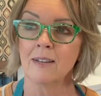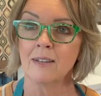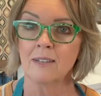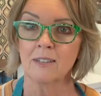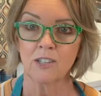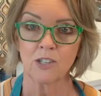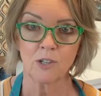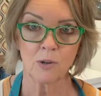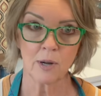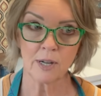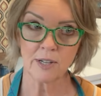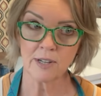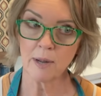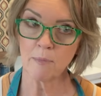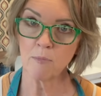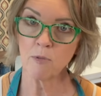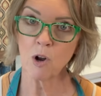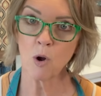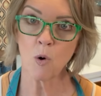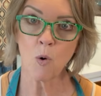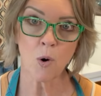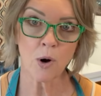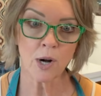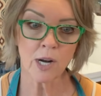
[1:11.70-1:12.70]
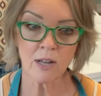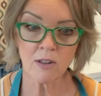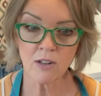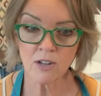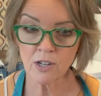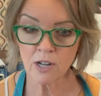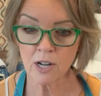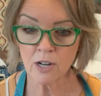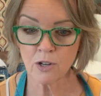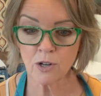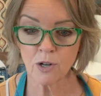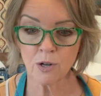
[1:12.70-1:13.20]
So as I'm recording
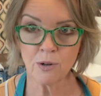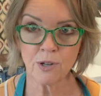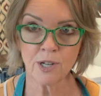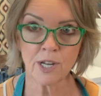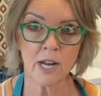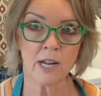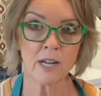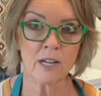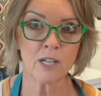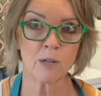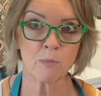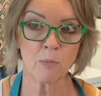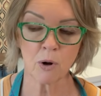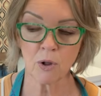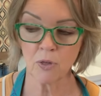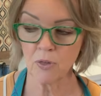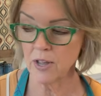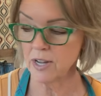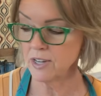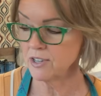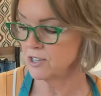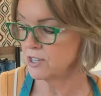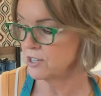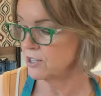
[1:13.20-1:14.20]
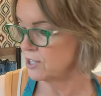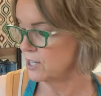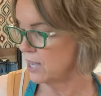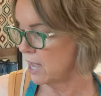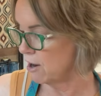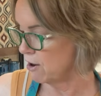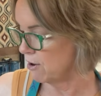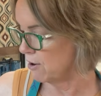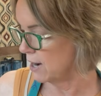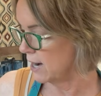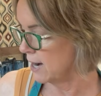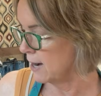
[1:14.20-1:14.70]
this on Tuesday, his birthday is this
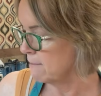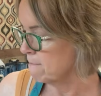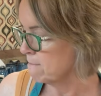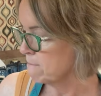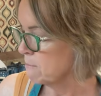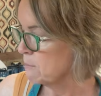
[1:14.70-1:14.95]
Saturday.